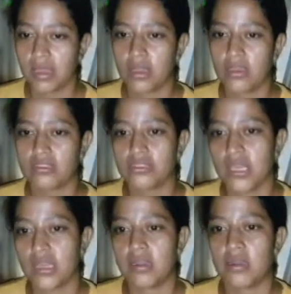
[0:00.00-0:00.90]

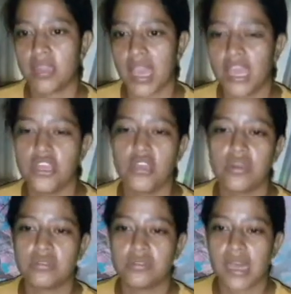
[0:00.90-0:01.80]
Consider
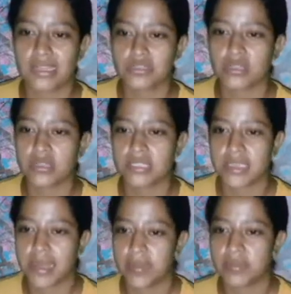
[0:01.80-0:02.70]
locations, actors,
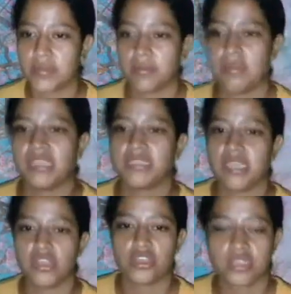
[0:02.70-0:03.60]
script,
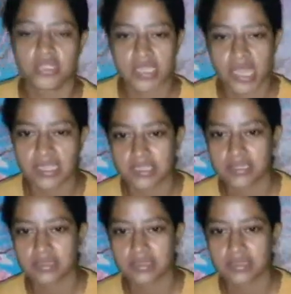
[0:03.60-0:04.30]
message, scenes.